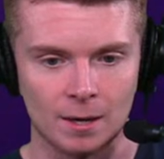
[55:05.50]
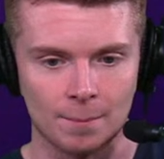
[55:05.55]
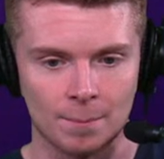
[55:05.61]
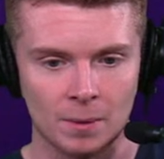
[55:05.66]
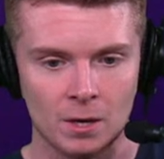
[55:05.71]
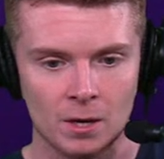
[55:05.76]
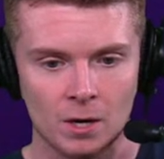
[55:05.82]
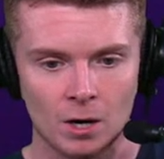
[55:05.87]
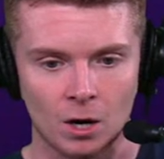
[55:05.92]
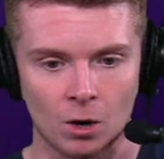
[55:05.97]
up
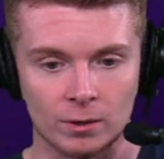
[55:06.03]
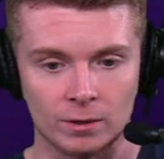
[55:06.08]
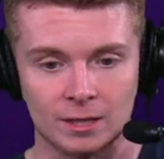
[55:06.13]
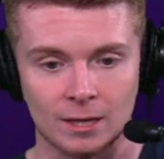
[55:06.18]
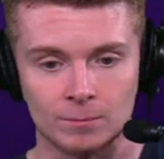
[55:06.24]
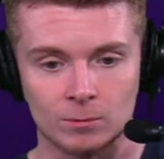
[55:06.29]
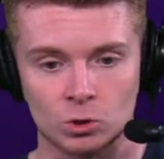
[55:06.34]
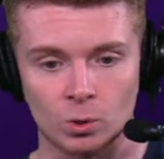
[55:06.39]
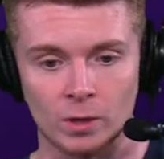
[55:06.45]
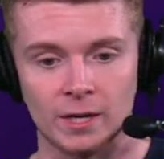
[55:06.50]
or with
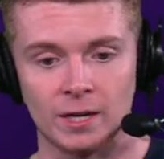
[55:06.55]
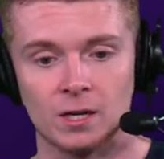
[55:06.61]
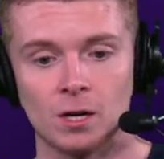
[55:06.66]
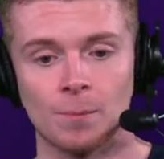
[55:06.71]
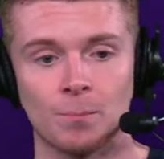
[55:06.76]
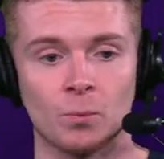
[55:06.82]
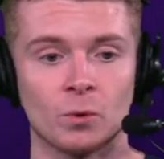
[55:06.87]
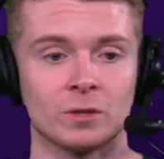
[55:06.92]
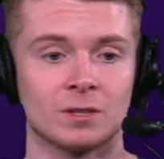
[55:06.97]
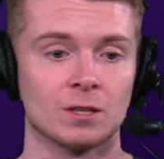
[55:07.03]
them trading
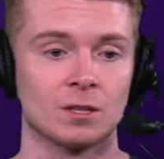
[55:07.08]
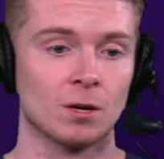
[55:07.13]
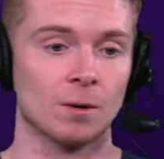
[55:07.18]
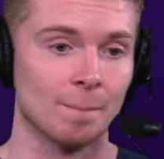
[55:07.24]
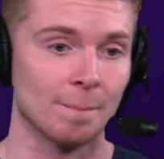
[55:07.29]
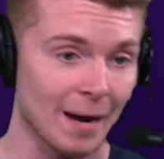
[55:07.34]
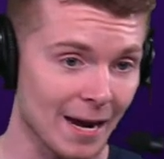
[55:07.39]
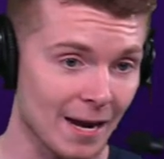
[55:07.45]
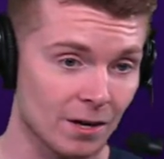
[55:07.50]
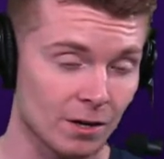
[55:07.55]
up with the
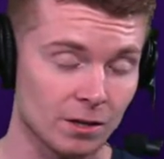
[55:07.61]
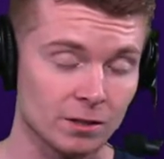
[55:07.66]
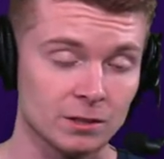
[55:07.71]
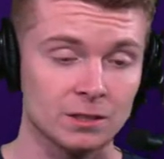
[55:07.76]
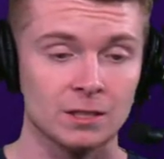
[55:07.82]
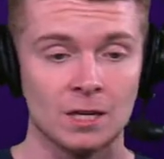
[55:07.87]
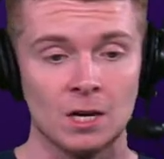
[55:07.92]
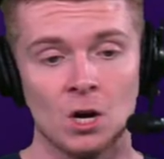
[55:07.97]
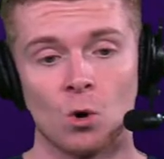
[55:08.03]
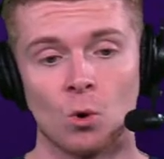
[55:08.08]

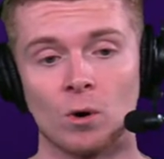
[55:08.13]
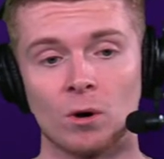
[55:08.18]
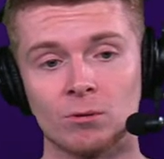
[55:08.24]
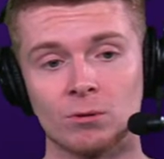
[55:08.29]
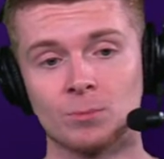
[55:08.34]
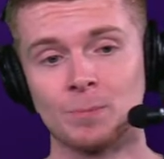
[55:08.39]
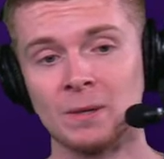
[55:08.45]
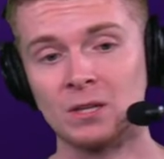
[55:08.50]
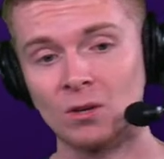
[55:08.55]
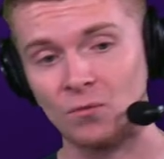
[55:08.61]
Commanders, where it
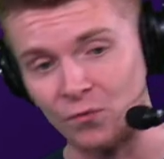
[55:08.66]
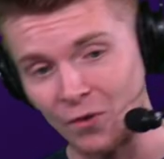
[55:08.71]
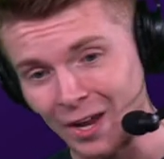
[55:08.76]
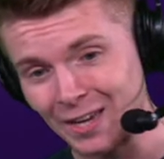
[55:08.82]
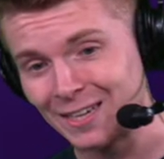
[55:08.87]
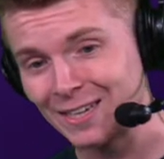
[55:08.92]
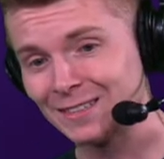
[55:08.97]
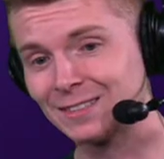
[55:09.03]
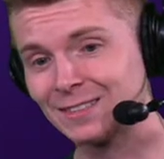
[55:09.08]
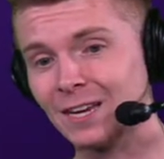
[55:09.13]
would be the
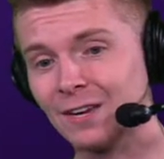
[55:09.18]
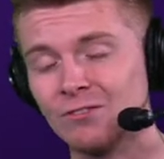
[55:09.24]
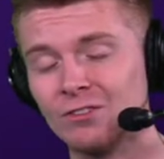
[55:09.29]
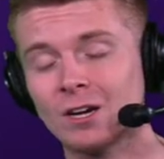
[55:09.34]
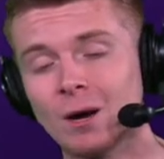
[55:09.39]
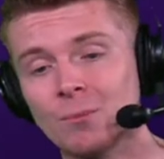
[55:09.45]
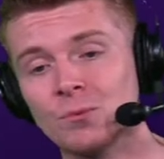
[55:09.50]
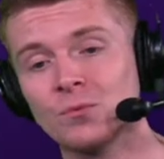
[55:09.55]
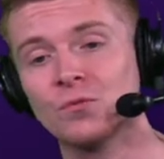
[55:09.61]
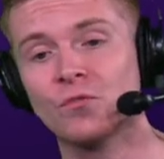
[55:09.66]
Vikings giving
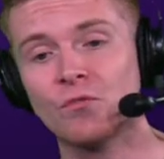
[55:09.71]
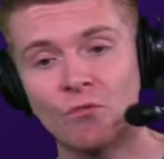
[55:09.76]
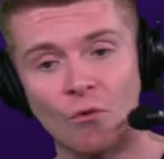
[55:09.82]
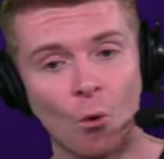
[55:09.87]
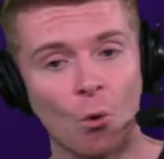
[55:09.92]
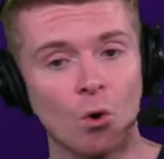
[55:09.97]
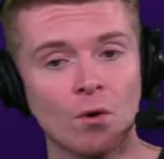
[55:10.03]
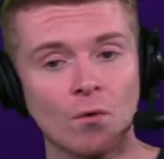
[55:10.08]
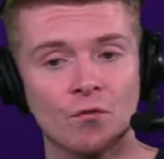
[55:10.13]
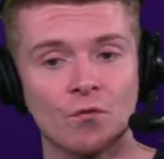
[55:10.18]
up
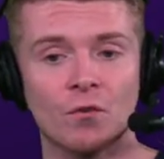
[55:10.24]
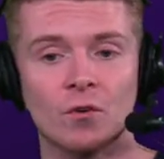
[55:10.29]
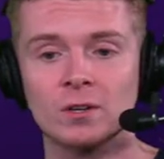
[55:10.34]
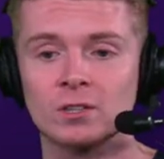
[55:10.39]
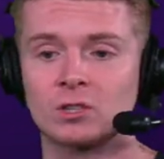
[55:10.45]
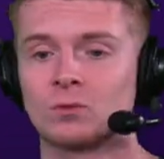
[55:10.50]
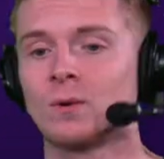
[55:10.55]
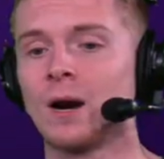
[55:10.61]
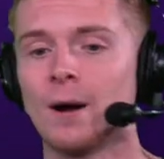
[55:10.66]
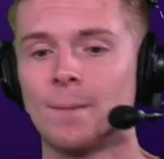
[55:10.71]
four
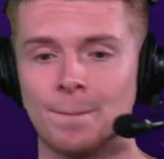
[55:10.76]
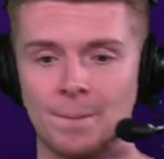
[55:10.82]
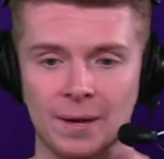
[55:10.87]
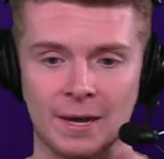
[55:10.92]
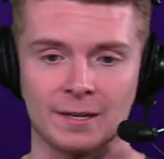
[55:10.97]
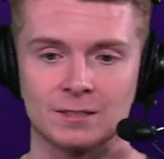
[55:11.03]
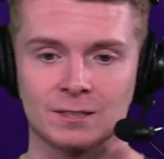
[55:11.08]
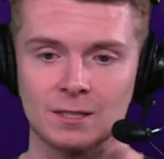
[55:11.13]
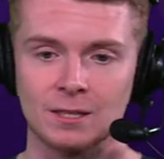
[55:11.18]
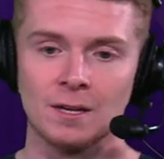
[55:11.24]
first round
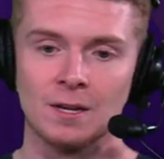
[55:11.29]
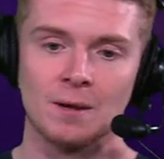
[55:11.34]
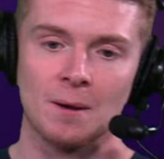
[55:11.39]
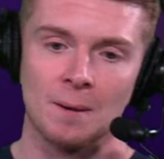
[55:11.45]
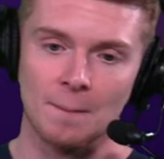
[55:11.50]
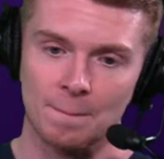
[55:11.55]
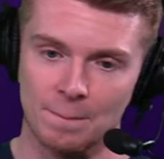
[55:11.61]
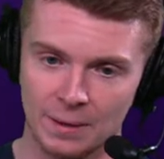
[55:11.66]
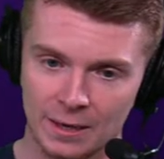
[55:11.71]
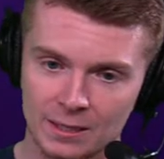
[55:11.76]
picks
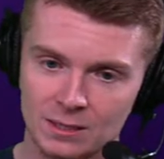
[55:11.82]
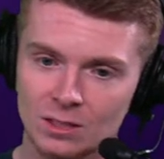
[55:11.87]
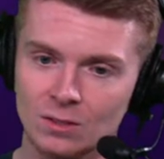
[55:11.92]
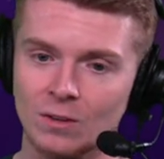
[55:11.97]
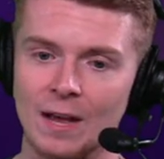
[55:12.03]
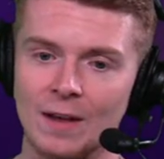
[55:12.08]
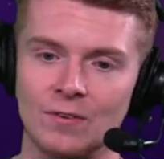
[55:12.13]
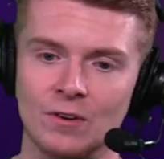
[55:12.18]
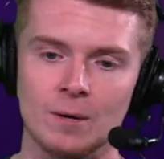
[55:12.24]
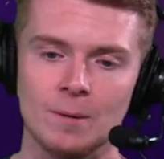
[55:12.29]
picks
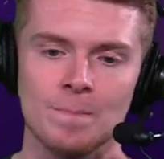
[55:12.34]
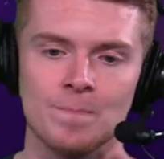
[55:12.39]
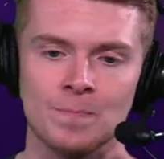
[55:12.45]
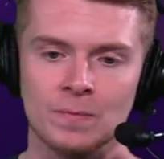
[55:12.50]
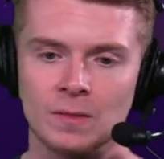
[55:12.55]
11,